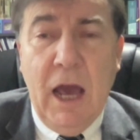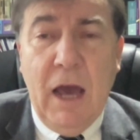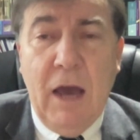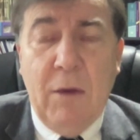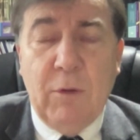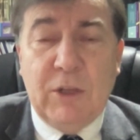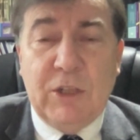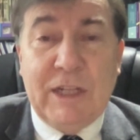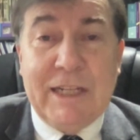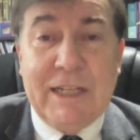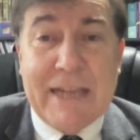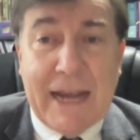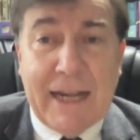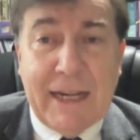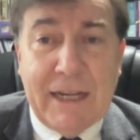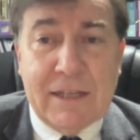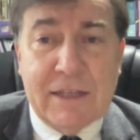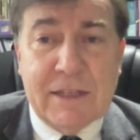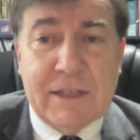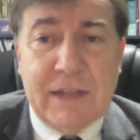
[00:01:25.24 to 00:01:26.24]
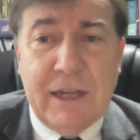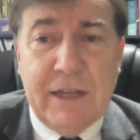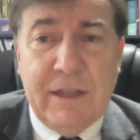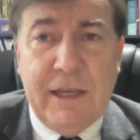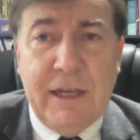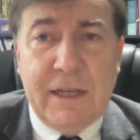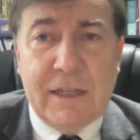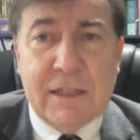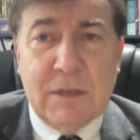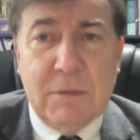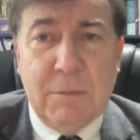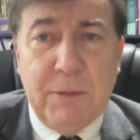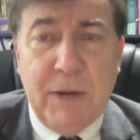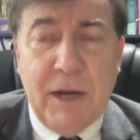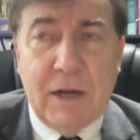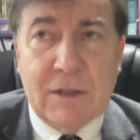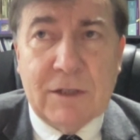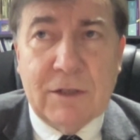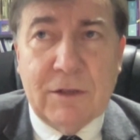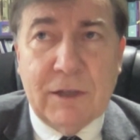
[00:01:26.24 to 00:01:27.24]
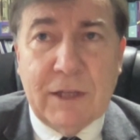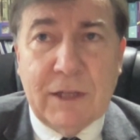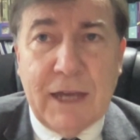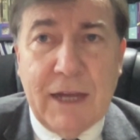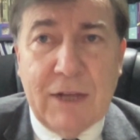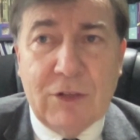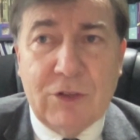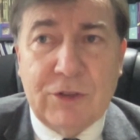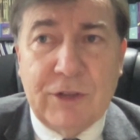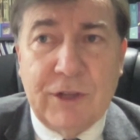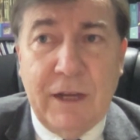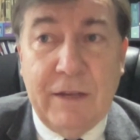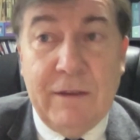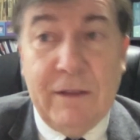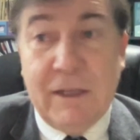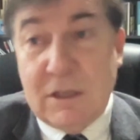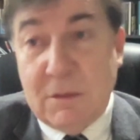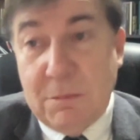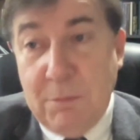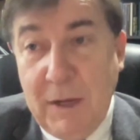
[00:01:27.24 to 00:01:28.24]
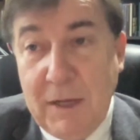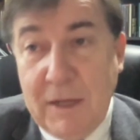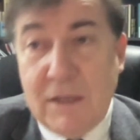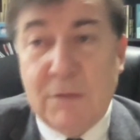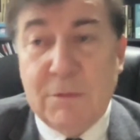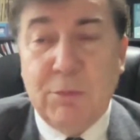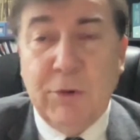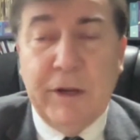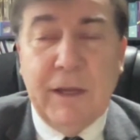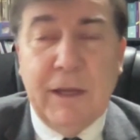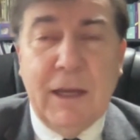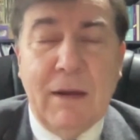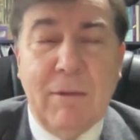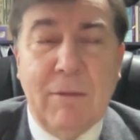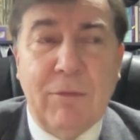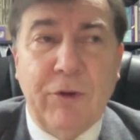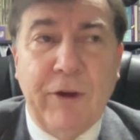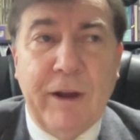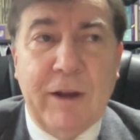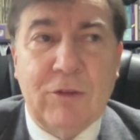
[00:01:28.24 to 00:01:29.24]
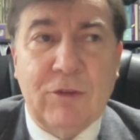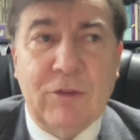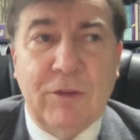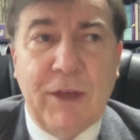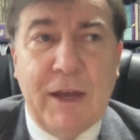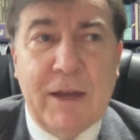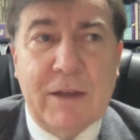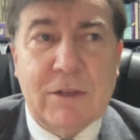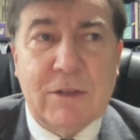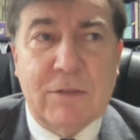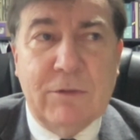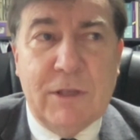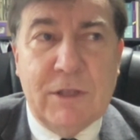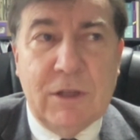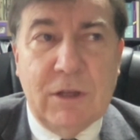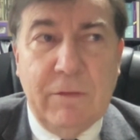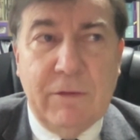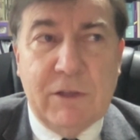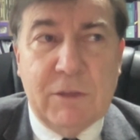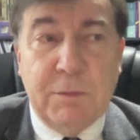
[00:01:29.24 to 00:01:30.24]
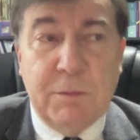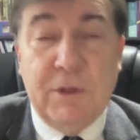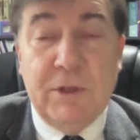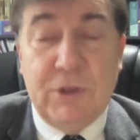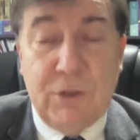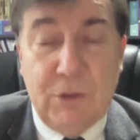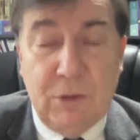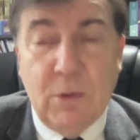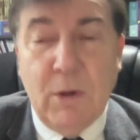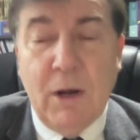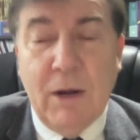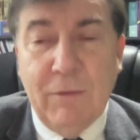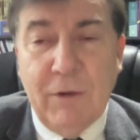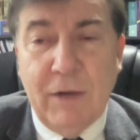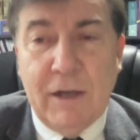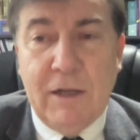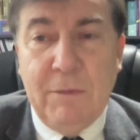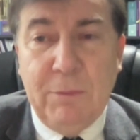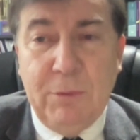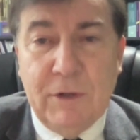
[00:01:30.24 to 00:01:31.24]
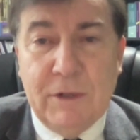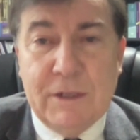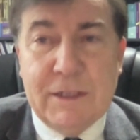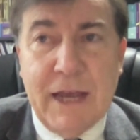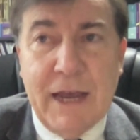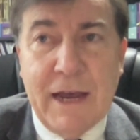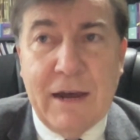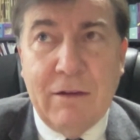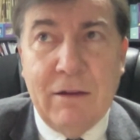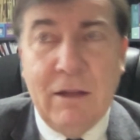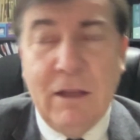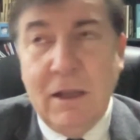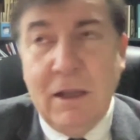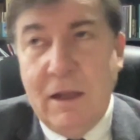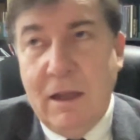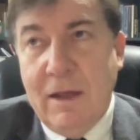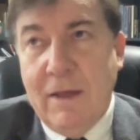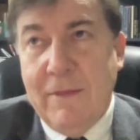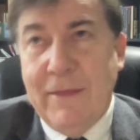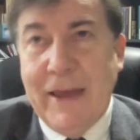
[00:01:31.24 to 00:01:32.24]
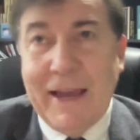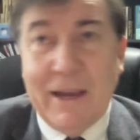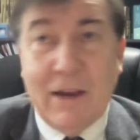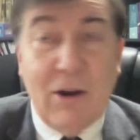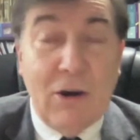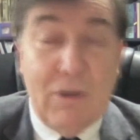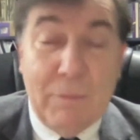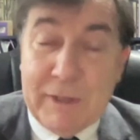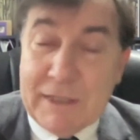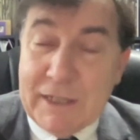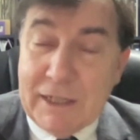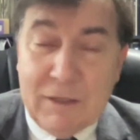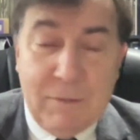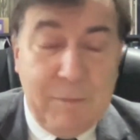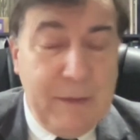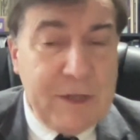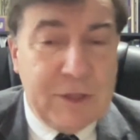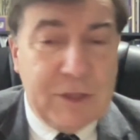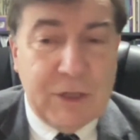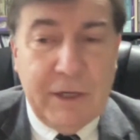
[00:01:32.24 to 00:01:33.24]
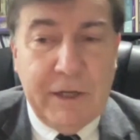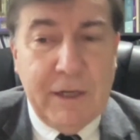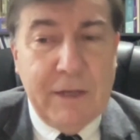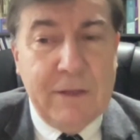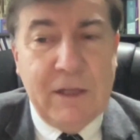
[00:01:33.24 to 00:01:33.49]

which he's annexed in the eastern part of the country. And this means bringing up 300,000 reservists. But as you quite rightly point out, that can't be done immediately. And